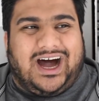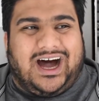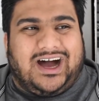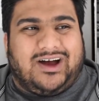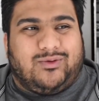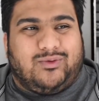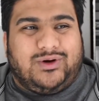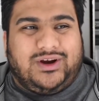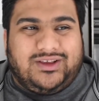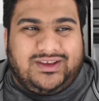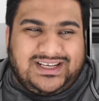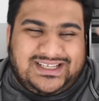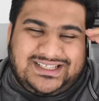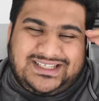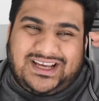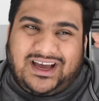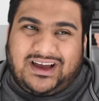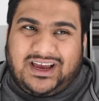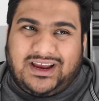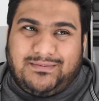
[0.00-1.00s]
really
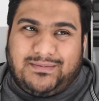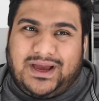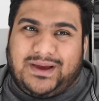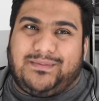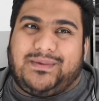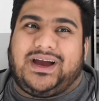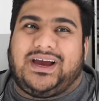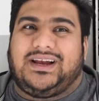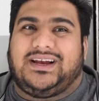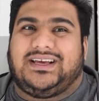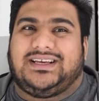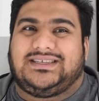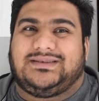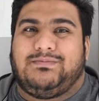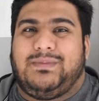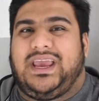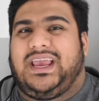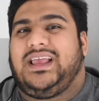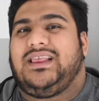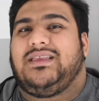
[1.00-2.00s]
stuck in my mind is
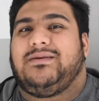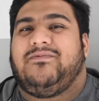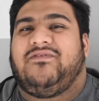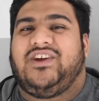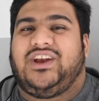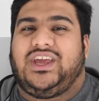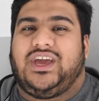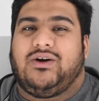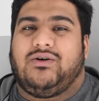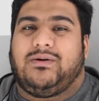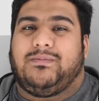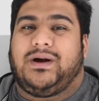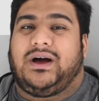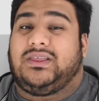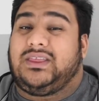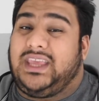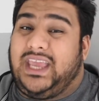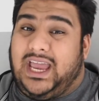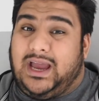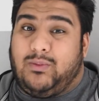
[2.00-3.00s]
making the video
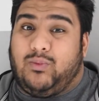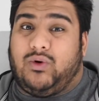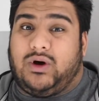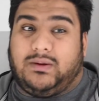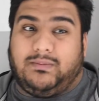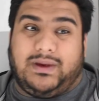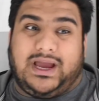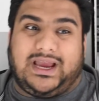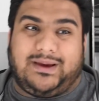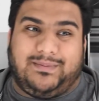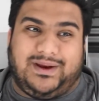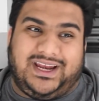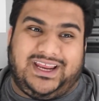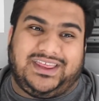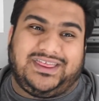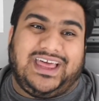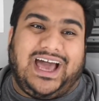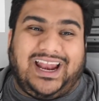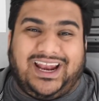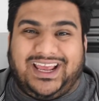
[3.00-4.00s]
about the M1 Mac Mini.
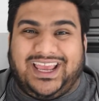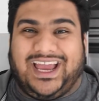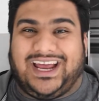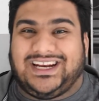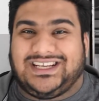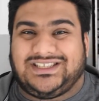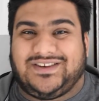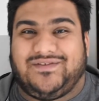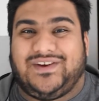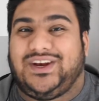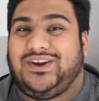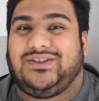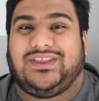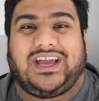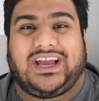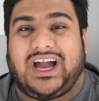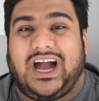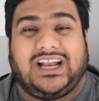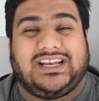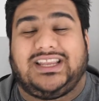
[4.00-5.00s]
That again is a video
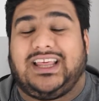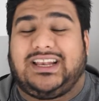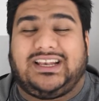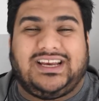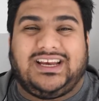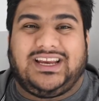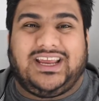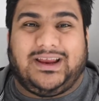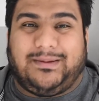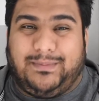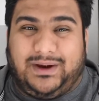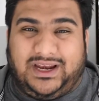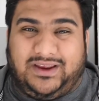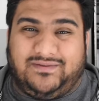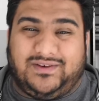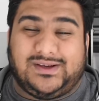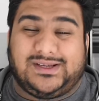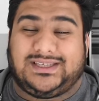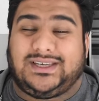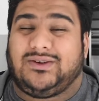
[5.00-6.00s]
that didn't get many
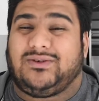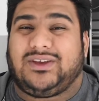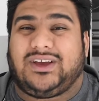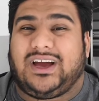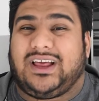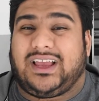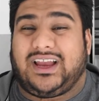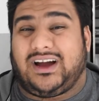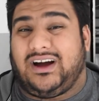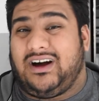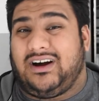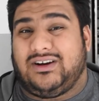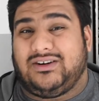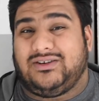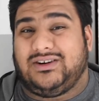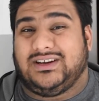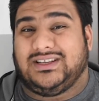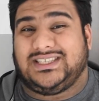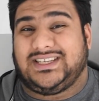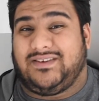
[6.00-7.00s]
views. It only got like
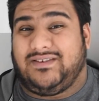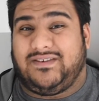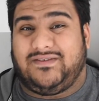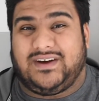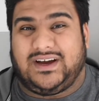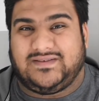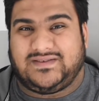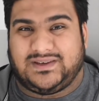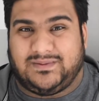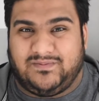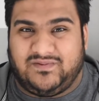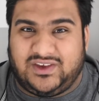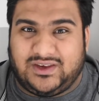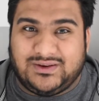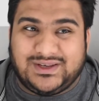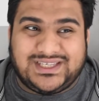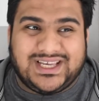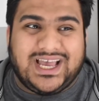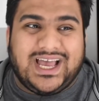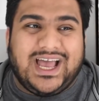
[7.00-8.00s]
175 some
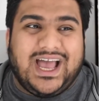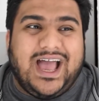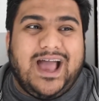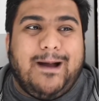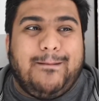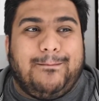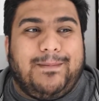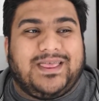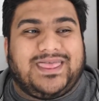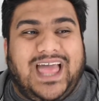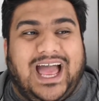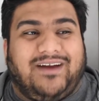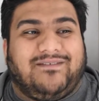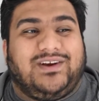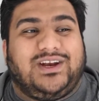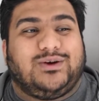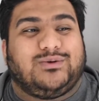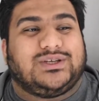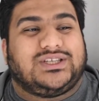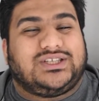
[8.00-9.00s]
views, but that
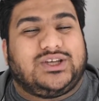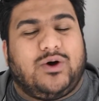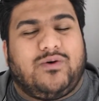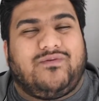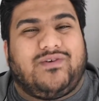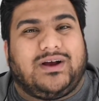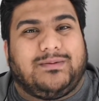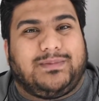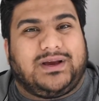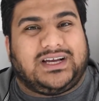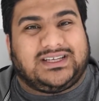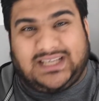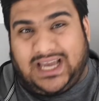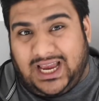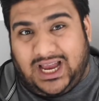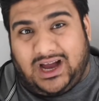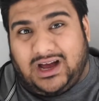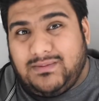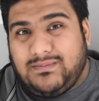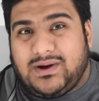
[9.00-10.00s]
video was so fun because
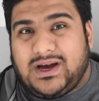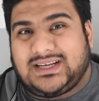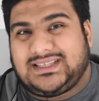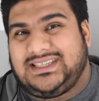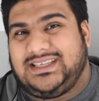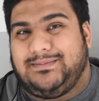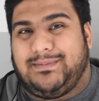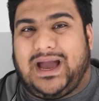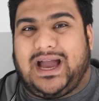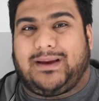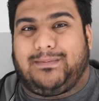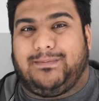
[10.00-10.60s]
I unboxed the Mac